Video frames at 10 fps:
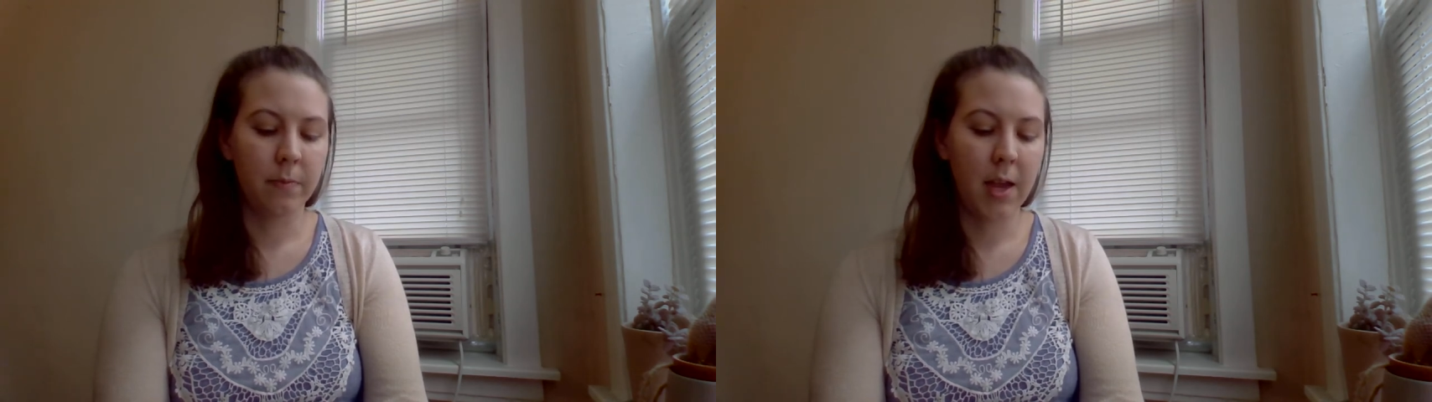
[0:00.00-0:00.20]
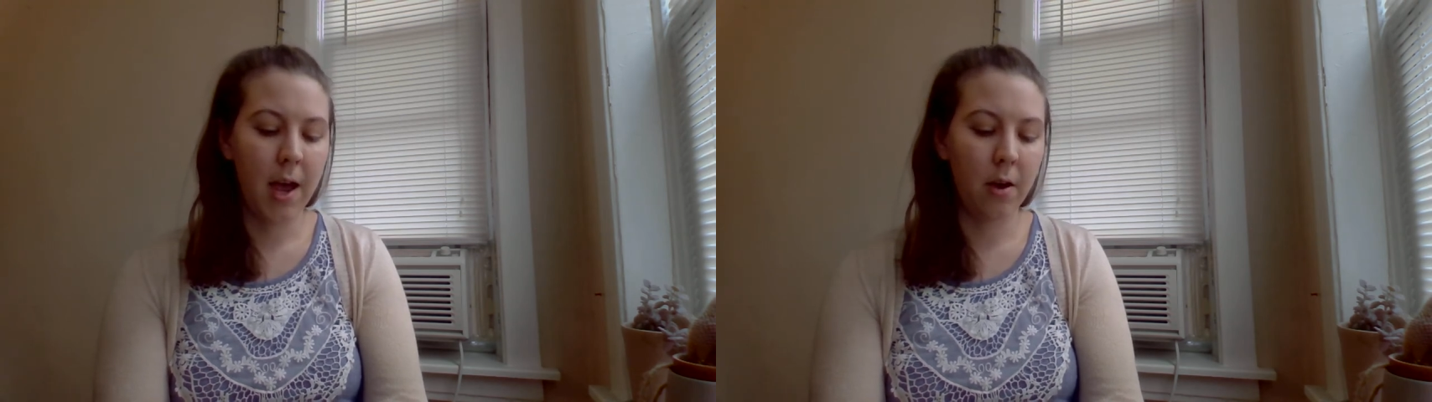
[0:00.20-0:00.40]

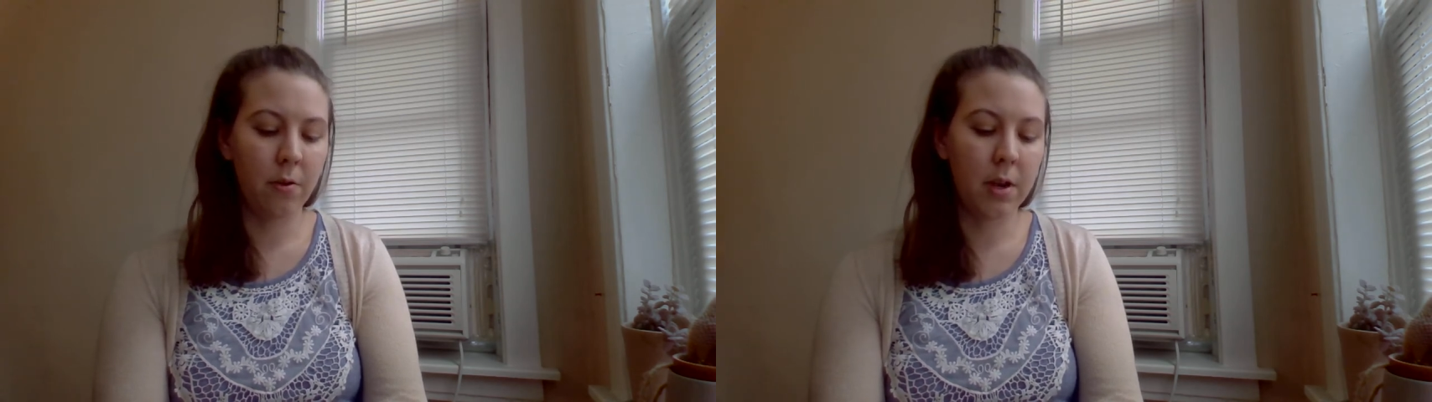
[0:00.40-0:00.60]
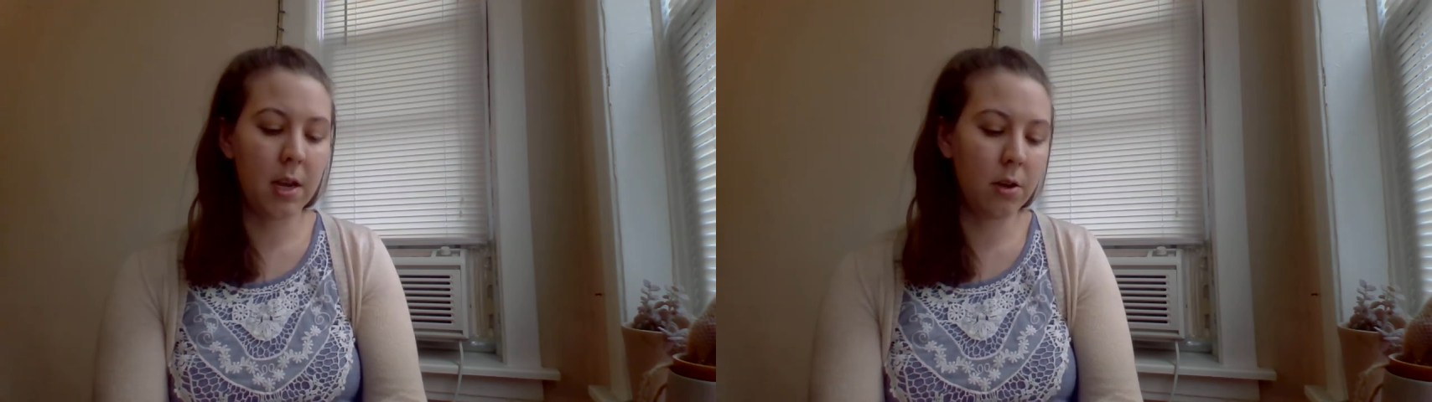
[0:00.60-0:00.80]

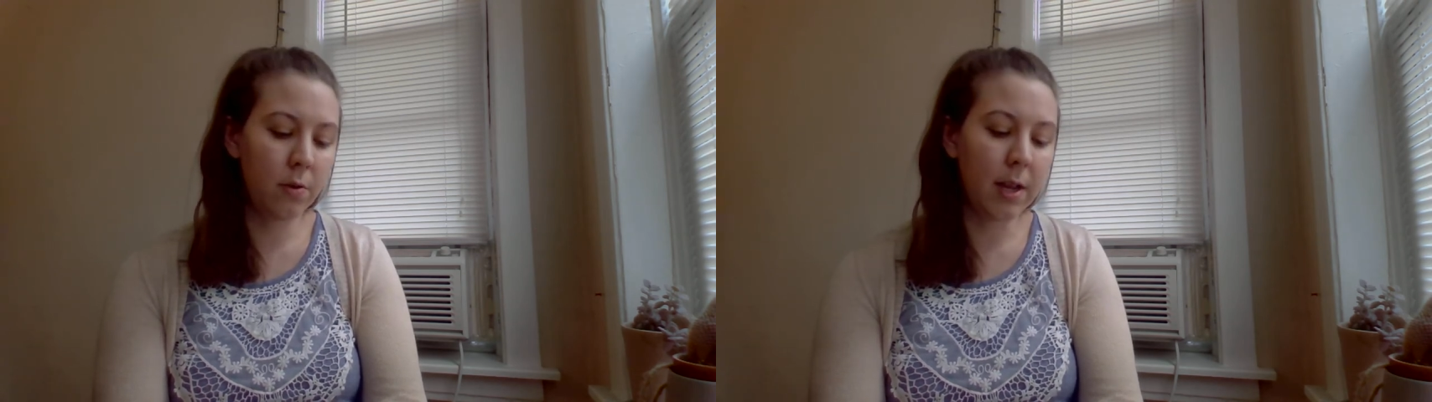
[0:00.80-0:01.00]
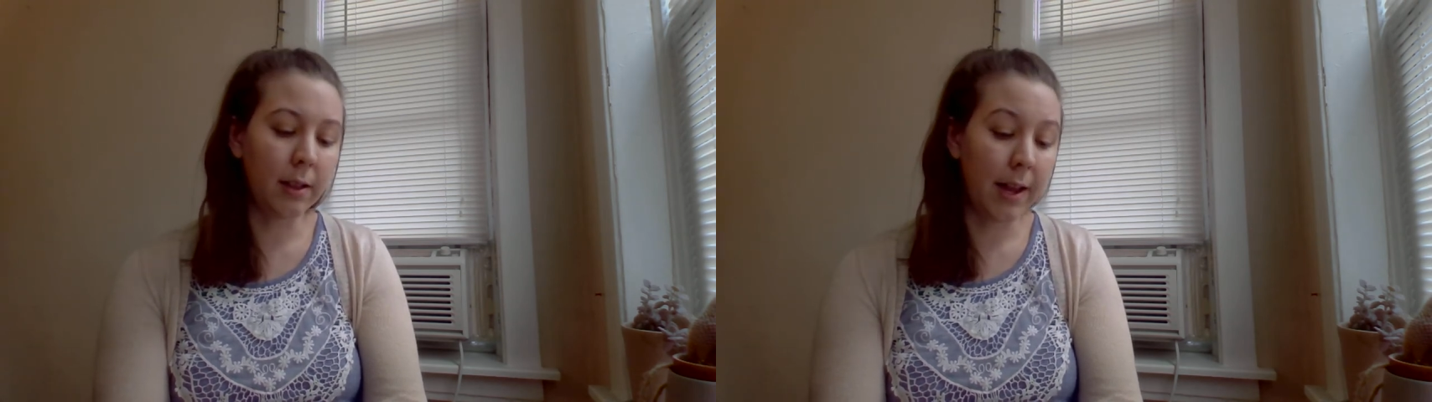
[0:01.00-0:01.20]
How he knew
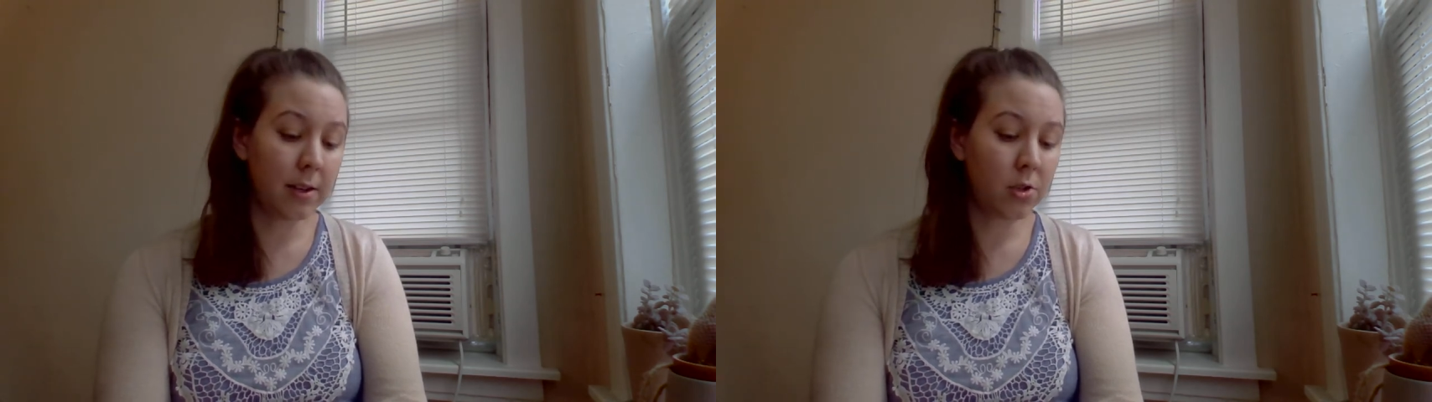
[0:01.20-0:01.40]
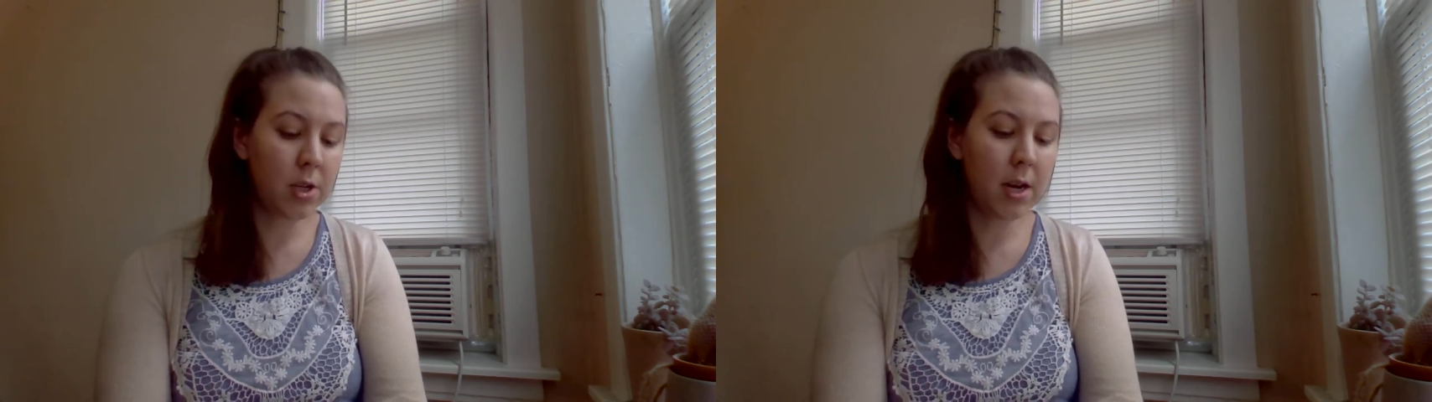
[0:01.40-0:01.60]
he
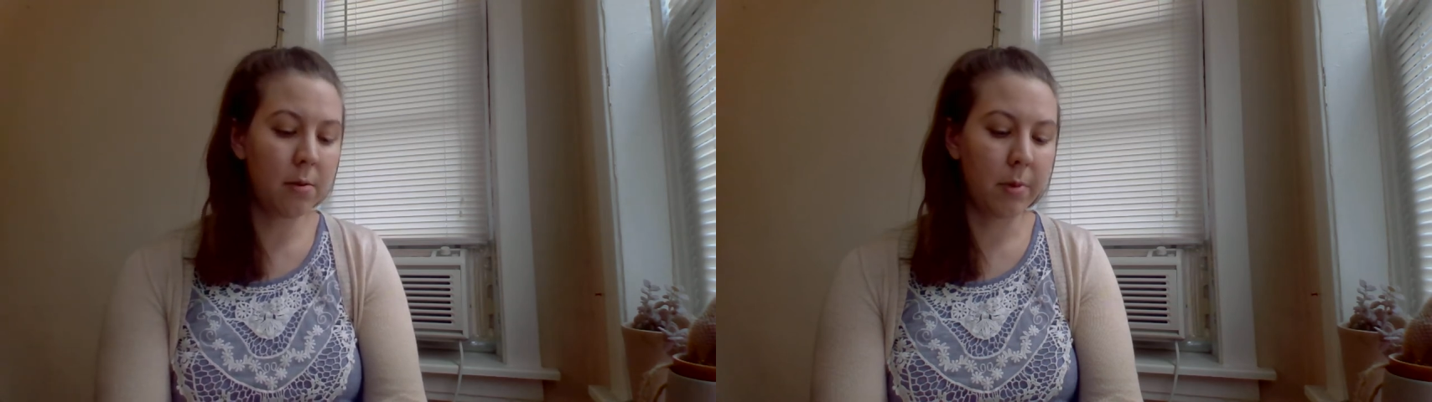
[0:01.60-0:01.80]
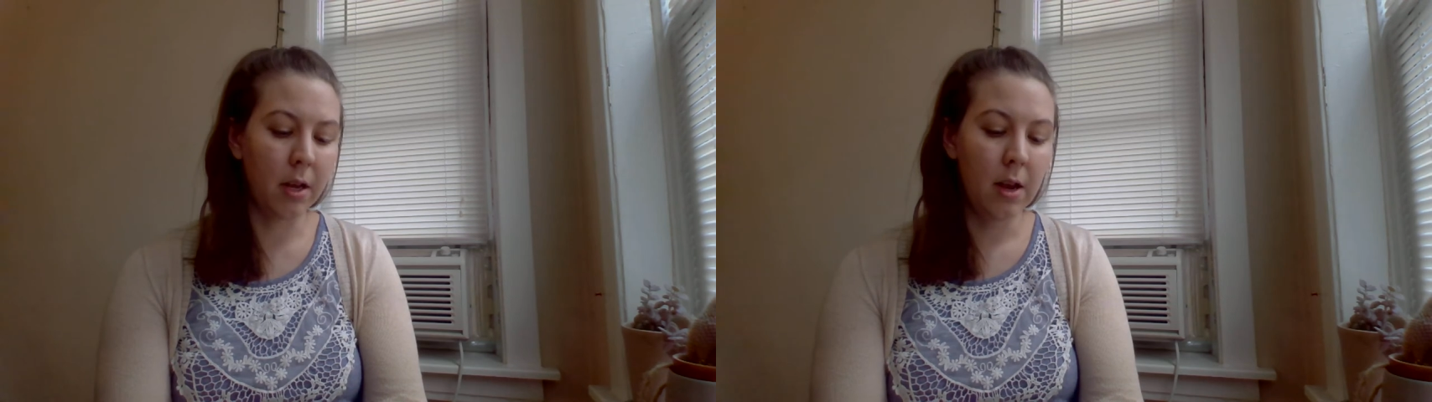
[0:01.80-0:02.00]
liked
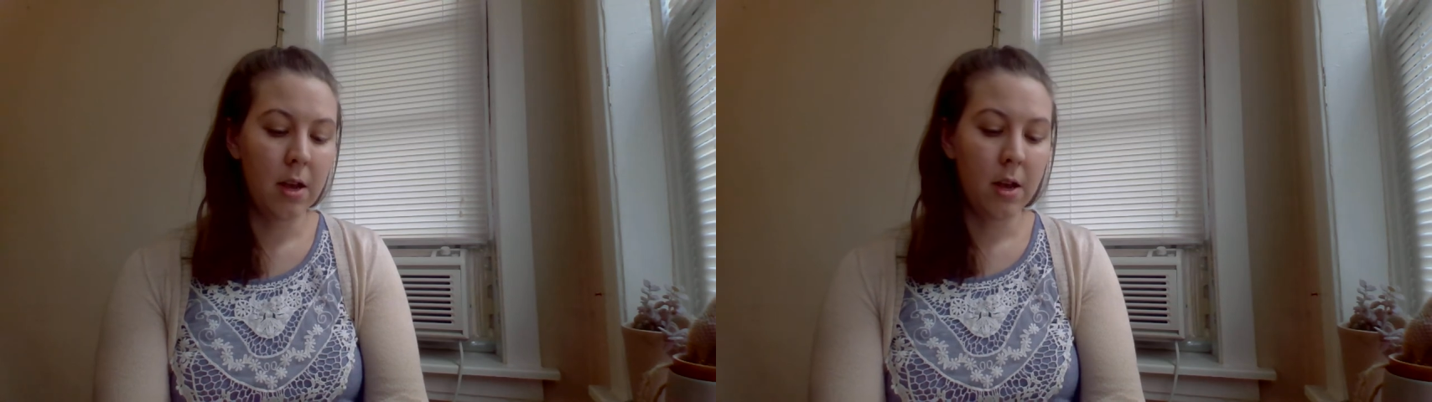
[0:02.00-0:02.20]
Jane, but